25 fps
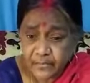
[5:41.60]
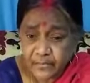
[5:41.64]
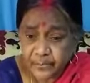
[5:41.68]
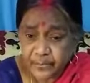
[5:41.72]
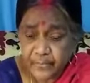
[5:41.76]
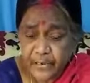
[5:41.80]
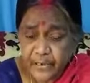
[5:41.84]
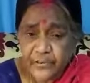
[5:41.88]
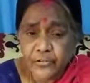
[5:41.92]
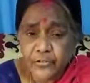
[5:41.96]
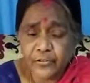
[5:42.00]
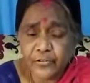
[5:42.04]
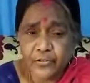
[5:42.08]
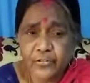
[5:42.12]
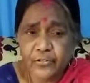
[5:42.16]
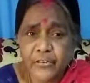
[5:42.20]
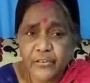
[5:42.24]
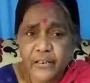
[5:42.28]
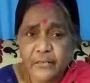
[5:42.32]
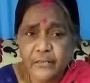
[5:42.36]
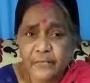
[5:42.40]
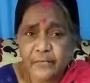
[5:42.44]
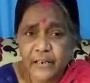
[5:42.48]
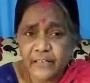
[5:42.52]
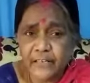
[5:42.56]

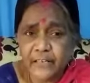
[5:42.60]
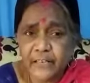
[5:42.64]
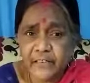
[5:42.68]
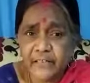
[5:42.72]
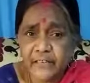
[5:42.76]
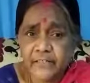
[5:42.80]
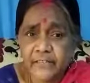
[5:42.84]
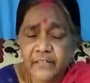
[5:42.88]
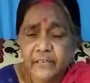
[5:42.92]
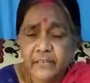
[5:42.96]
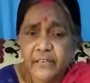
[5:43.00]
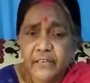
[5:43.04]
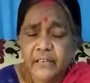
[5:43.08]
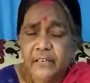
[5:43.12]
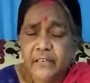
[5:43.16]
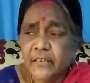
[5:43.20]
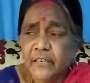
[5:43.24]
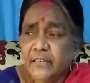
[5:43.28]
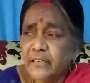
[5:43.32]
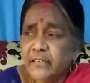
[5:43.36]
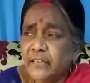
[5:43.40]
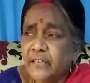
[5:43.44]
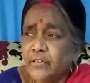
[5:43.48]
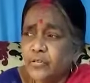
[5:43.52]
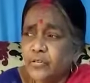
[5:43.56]
mitochondrial matrix,
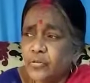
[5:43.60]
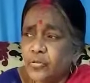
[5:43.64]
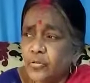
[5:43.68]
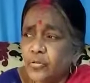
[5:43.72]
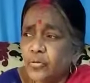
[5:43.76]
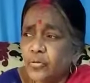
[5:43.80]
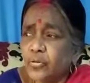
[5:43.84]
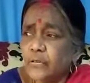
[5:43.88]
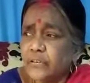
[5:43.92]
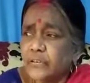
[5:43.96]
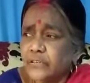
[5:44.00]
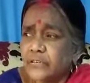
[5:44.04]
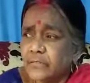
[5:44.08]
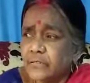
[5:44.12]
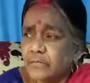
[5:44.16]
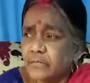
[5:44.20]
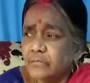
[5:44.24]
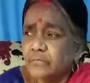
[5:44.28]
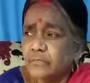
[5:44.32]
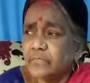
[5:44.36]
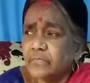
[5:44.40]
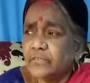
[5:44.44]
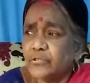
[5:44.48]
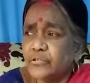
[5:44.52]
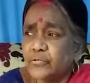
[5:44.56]
it
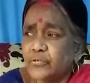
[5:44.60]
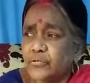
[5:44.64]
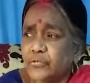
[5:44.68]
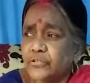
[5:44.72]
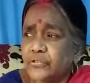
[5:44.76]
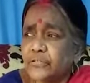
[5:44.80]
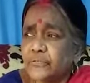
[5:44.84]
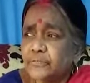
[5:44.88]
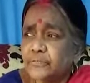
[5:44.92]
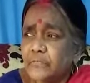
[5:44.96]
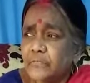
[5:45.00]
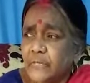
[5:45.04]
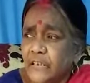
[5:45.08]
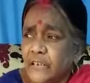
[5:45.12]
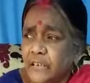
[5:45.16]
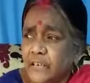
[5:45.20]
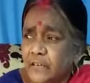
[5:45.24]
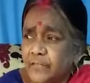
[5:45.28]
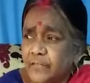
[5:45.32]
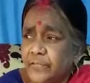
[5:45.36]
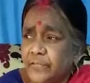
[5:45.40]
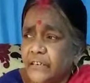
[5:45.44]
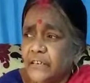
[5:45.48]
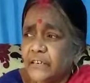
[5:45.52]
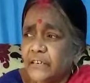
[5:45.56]
shows
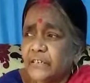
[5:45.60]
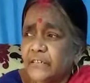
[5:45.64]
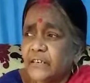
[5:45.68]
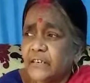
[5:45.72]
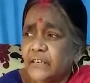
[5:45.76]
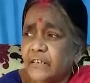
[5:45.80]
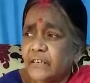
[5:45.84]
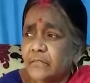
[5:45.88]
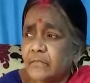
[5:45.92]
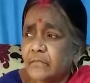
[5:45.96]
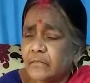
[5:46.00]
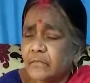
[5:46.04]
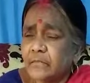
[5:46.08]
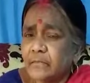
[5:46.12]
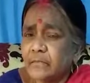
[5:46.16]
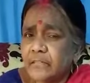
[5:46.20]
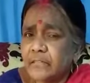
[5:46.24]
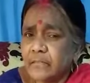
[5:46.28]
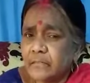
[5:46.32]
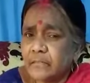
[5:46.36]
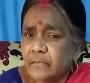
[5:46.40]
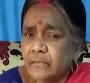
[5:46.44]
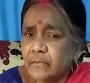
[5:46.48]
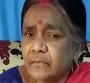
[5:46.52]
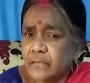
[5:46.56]
further
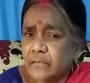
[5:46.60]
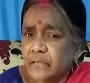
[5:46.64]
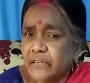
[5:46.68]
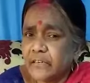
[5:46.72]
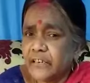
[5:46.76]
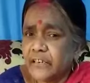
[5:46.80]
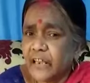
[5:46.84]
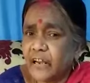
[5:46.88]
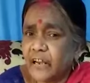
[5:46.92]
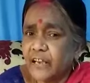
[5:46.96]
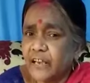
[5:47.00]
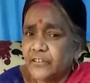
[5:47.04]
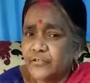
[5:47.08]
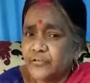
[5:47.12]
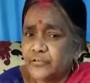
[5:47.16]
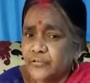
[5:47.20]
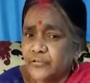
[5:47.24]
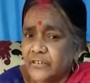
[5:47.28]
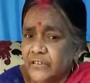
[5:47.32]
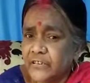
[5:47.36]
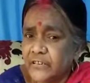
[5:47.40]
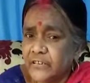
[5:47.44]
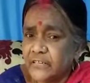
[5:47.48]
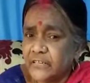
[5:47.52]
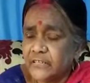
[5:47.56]

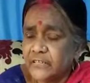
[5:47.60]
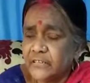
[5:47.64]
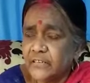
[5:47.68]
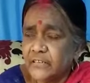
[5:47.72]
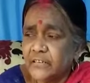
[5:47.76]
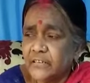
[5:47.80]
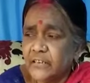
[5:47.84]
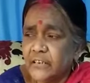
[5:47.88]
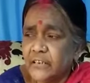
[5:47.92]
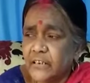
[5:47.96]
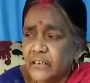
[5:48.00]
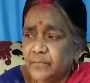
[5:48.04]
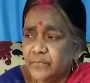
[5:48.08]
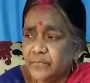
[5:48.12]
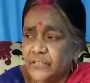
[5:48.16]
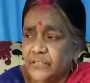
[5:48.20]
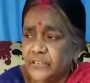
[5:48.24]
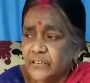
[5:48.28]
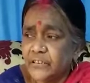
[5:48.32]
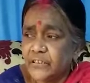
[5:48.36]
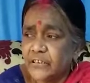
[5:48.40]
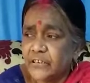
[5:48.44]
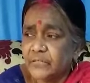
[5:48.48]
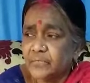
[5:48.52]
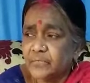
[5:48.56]
dehydrogenation in
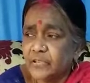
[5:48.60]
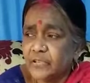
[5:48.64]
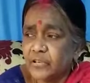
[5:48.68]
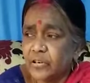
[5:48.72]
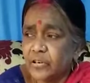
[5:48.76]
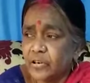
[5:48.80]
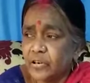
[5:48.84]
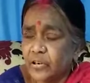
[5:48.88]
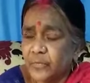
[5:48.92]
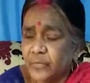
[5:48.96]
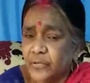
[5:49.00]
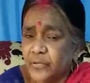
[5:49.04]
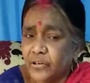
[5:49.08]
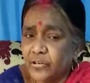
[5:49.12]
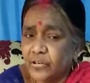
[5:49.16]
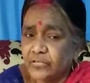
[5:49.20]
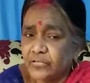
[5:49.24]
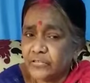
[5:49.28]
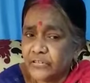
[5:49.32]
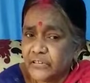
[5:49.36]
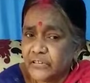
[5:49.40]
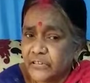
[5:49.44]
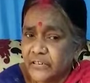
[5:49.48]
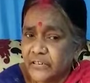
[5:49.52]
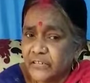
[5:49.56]
term of
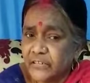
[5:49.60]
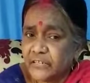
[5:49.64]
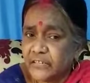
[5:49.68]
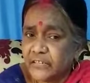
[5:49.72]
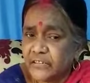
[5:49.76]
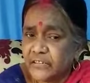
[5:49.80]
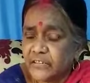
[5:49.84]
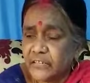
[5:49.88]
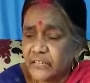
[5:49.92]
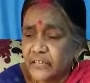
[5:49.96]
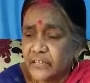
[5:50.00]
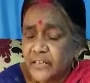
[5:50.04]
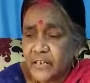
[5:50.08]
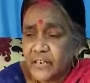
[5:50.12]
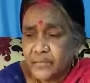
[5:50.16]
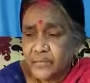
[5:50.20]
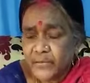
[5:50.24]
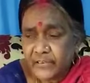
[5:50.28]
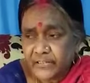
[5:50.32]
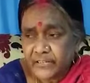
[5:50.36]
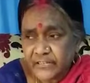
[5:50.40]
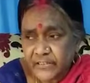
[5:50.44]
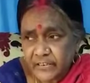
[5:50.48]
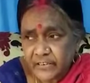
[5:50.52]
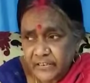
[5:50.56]
oxidation.
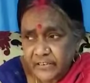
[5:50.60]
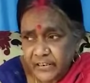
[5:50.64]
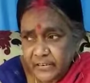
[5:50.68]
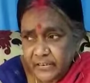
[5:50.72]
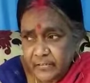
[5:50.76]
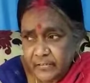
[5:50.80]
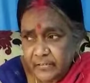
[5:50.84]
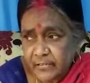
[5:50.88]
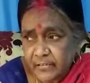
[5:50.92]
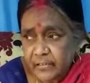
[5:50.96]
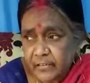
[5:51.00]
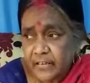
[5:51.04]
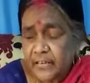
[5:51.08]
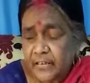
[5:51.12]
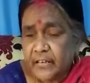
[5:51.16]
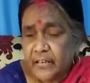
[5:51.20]
When certain